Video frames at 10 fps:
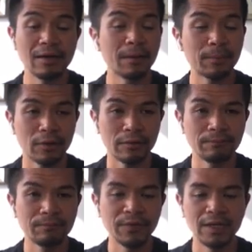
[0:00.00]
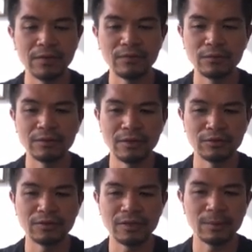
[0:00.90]
number. Now, if you,
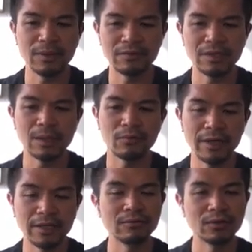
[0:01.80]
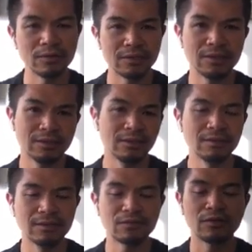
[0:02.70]
there's top left, top right, you can tint it
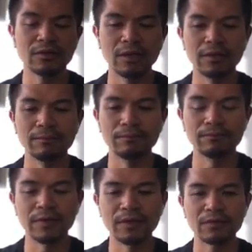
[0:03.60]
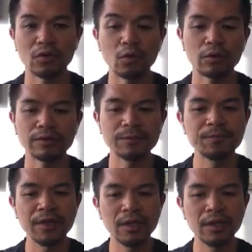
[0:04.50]
in different, um, the different corners.